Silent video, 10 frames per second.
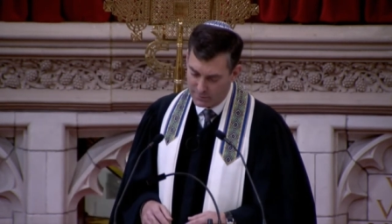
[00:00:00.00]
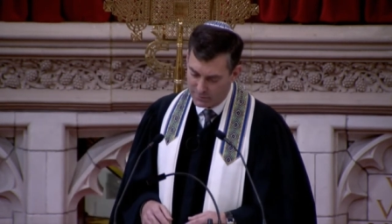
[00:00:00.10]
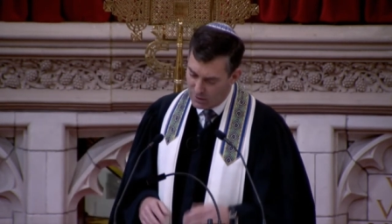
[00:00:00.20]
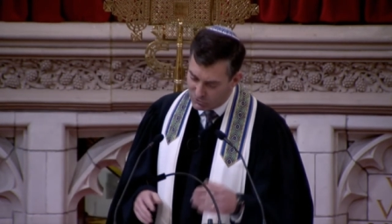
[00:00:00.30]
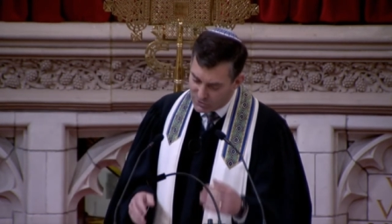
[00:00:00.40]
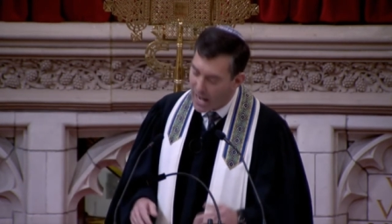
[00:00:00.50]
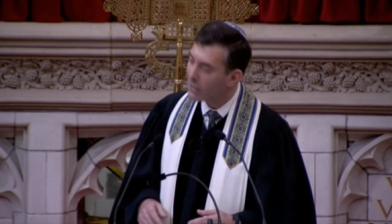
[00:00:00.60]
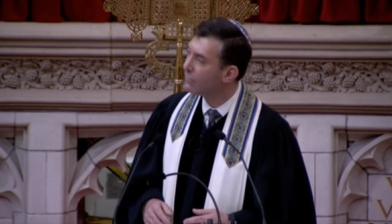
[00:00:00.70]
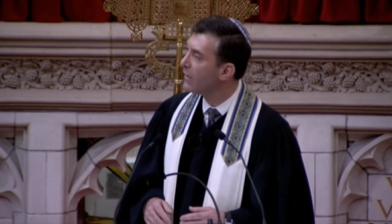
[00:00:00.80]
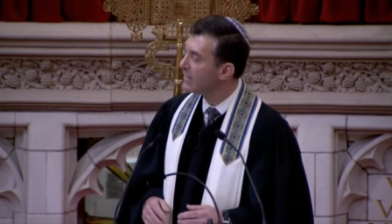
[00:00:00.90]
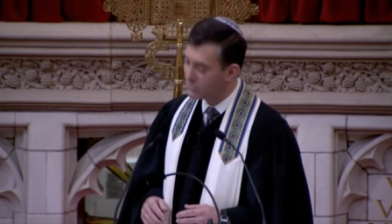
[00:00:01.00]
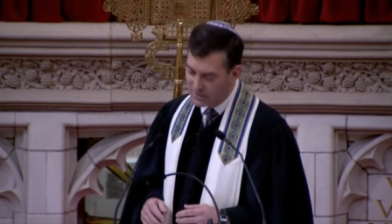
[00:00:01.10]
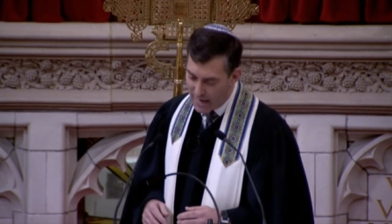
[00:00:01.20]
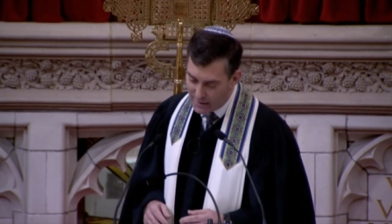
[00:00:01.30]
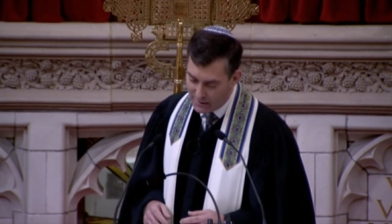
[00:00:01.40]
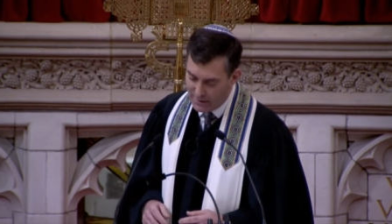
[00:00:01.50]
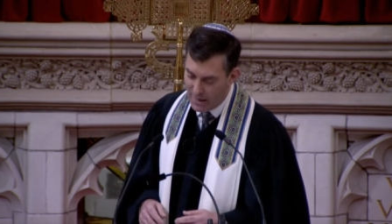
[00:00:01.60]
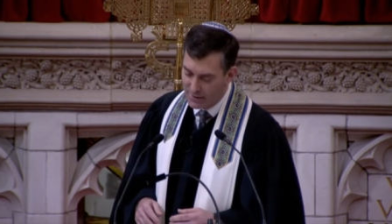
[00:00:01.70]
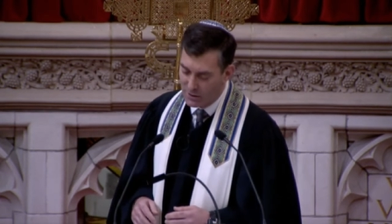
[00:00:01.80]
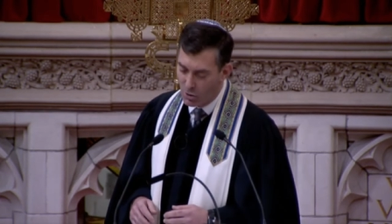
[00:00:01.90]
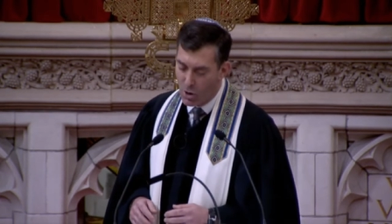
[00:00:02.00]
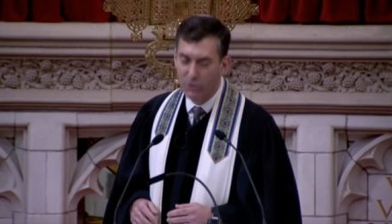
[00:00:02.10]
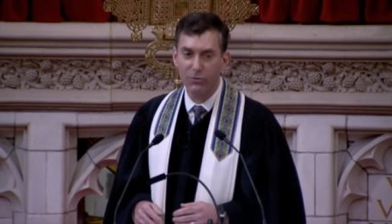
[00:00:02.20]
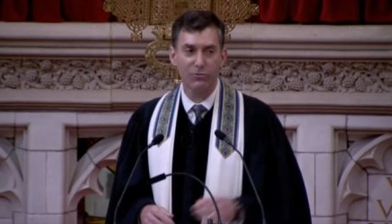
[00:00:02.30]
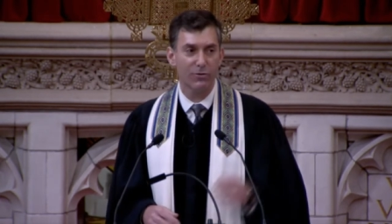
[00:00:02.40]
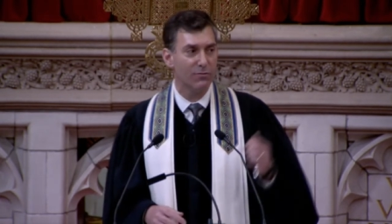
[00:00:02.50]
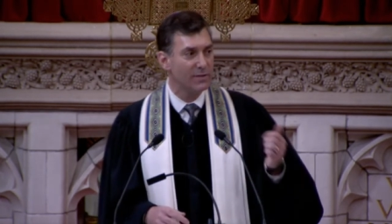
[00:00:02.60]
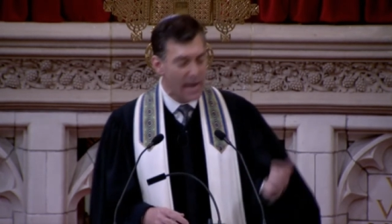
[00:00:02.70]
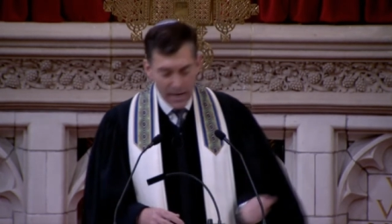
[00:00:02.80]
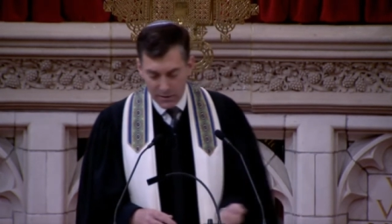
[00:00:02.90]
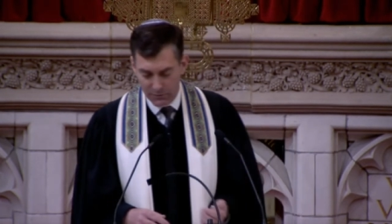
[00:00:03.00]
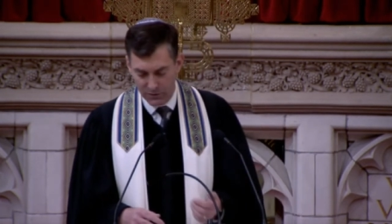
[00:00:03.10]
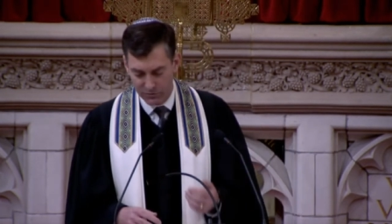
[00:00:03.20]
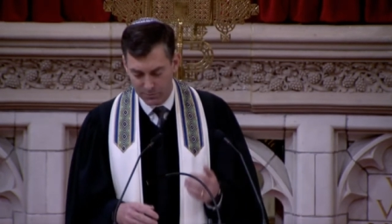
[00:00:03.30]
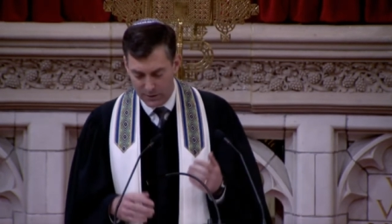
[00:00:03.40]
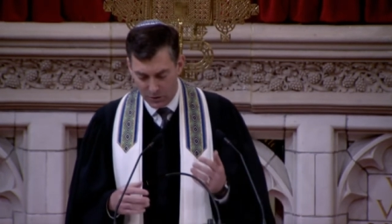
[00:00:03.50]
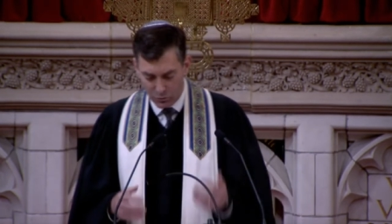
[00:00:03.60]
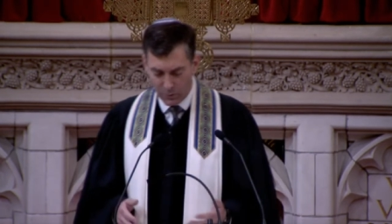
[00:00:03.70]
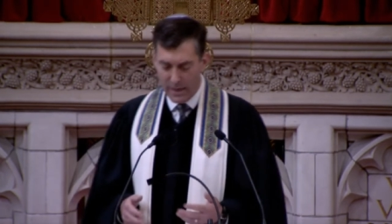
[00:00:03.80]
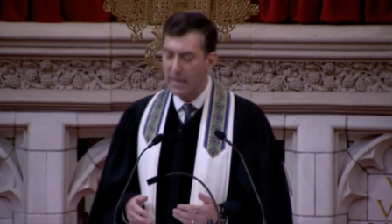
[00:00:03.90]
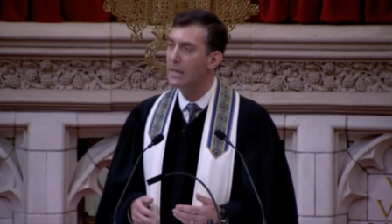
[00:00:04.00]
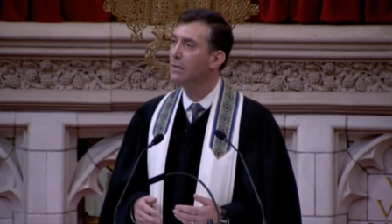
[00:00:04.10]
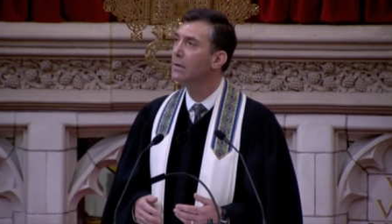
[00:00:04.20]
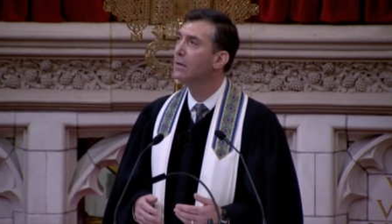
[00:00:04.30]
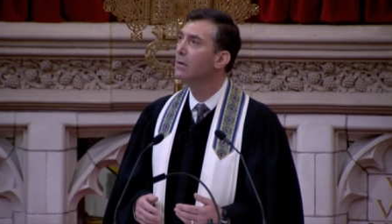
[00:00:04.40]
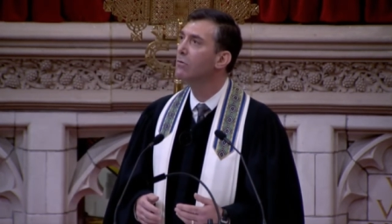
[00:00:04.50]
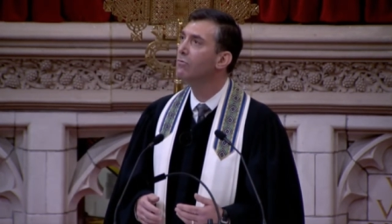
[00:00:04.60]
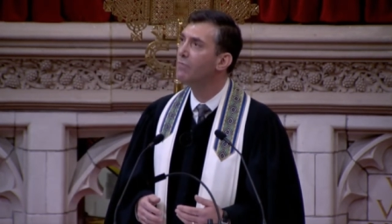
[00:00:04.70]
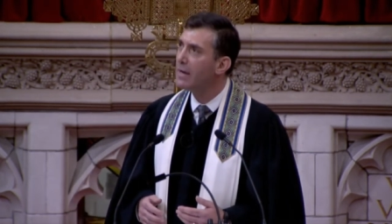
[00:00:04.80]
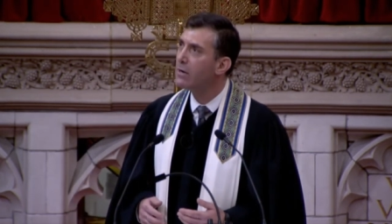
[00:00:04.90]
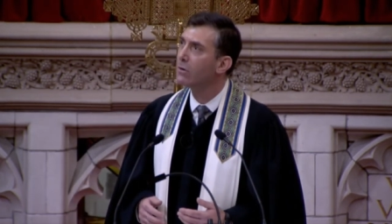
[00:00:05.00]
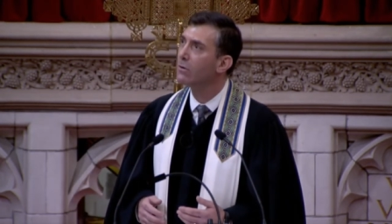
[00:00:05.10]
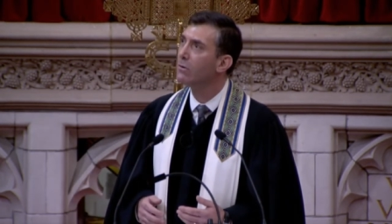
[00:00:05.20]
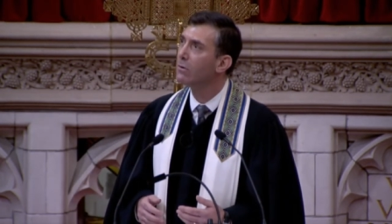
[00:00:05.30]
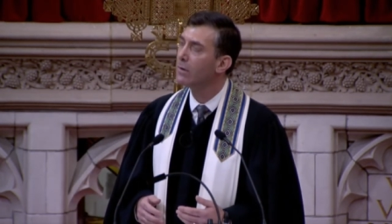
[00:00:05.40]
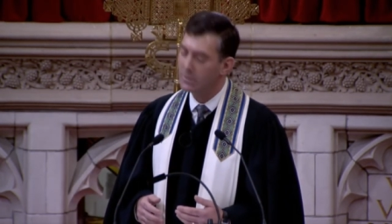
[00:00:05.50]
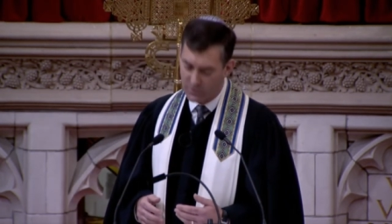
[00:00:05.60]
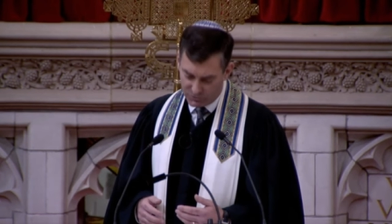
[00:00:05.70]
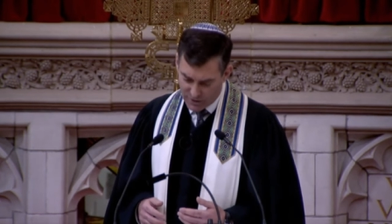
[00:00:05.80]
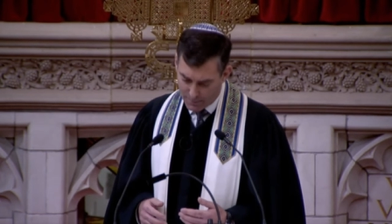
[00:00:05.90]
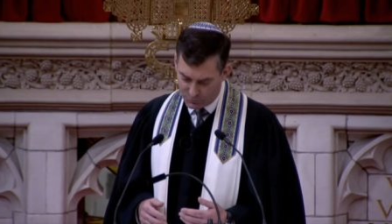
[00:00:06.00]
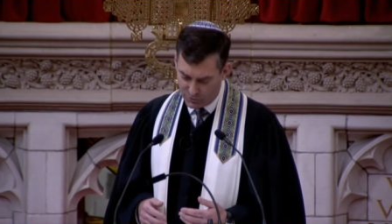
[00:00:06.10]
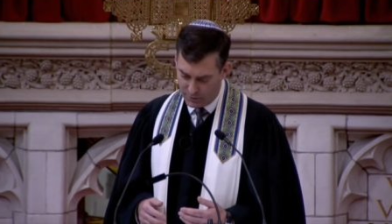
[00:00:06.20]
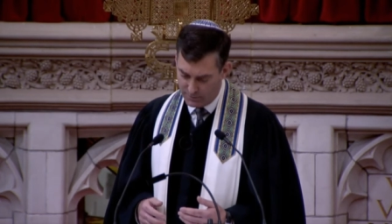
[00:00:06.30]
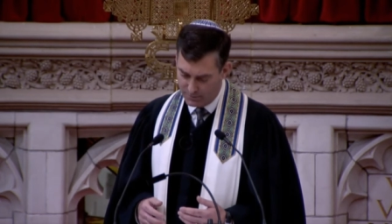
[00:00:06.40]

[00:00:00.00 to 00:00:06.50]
They are sacrificed daily on the altars of nativism and greed, fear and deception.